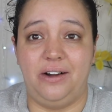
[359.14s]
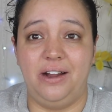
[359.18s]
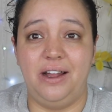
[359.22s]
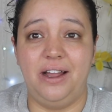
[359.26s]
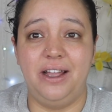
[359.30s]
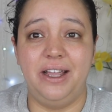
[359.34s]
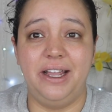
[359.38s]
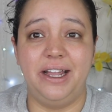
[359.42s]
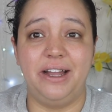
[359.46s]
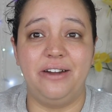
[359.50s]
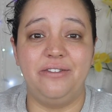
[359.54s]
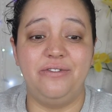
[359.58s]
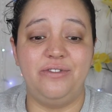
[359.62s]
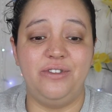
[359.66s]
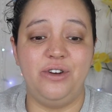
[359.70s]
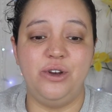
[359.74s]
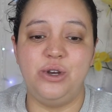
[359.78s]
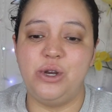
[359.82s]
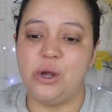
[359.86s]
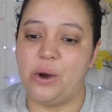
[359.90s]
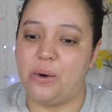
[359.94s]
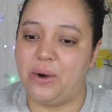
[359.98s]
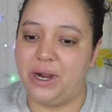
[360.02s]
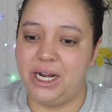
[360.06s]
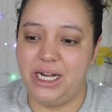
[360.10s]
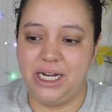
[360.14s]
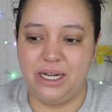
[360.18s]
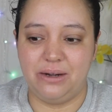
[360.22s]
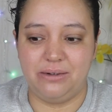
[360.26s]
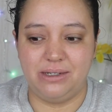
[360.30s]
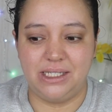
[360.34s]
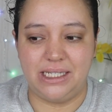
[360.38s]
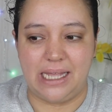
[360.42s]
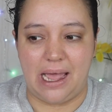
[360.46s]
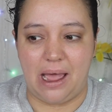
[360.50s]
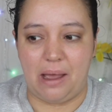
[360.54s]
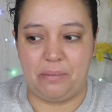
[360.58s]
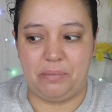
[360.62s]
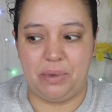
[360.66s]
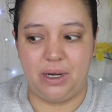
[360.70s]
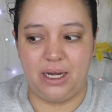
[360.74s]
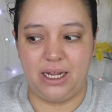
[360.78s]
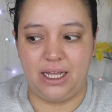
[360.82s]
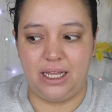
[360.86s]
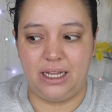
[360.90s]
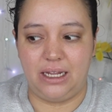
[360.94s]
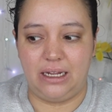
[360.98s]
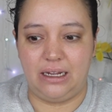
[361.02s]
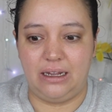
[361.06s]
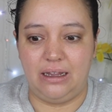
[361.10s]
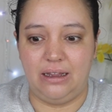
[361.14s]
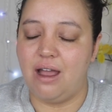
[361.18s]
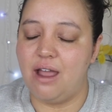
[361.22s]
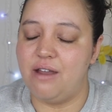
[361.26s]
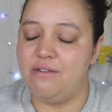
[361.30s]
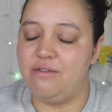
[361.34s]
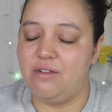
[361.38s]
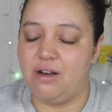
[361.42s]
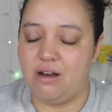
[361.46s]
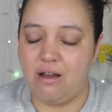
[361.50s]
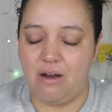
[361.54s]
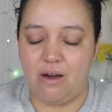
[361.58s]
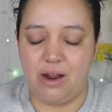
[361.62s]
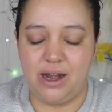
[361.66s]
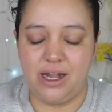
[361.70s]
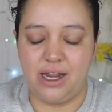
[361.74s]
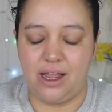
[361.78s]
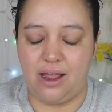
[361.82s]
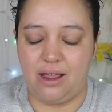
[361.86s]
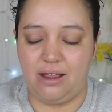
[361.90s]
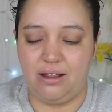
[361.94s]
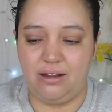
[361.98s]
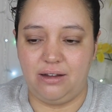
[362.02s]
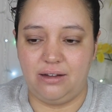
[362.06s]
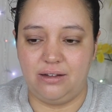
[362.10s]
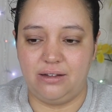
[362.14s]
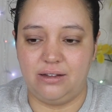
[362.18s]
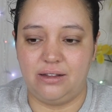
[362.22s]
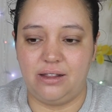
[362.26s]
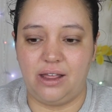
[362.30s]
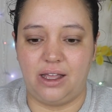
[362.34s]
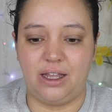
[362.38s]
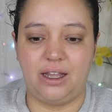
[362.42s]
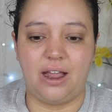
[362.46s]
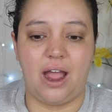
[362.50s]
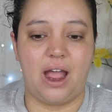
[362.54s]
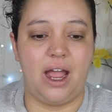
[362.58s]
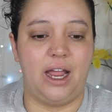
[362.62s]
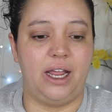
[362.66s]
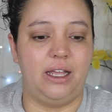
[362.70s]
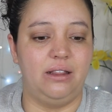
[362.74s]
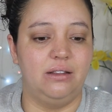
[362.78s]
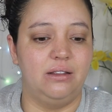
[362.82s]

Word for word: I have no idea what's happening. I have no idea. Like I